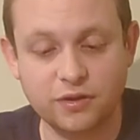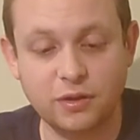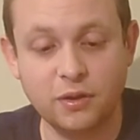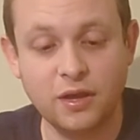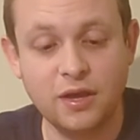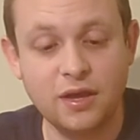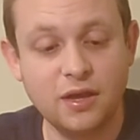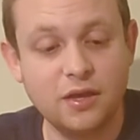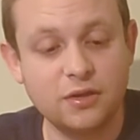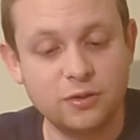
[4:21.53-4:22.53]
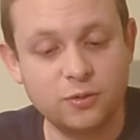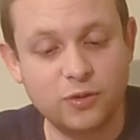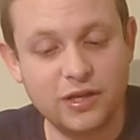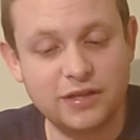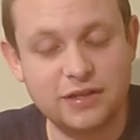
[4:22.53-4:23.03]
So you
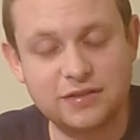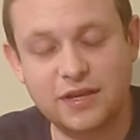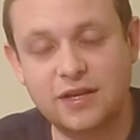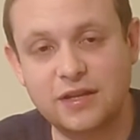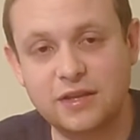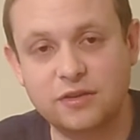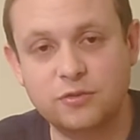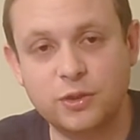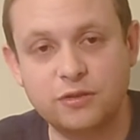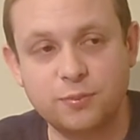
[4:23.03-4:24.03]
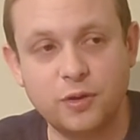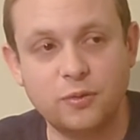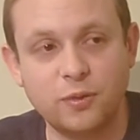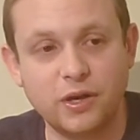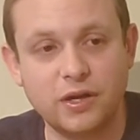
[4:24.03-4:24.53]
really need to get it in that sweet
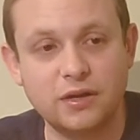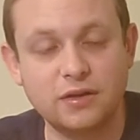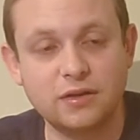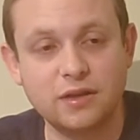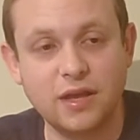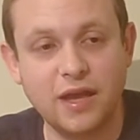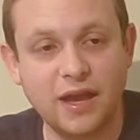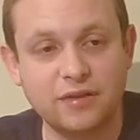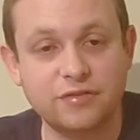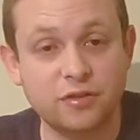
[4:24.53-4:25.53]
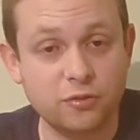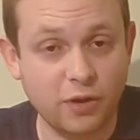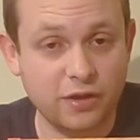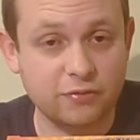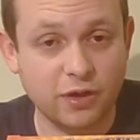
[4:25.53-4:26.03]
spot where it has the
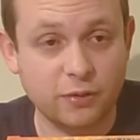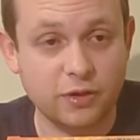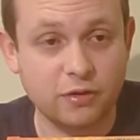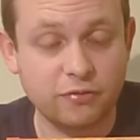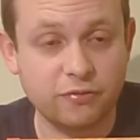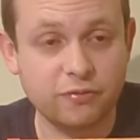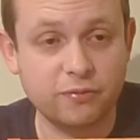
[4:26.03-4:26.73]
threat of going off,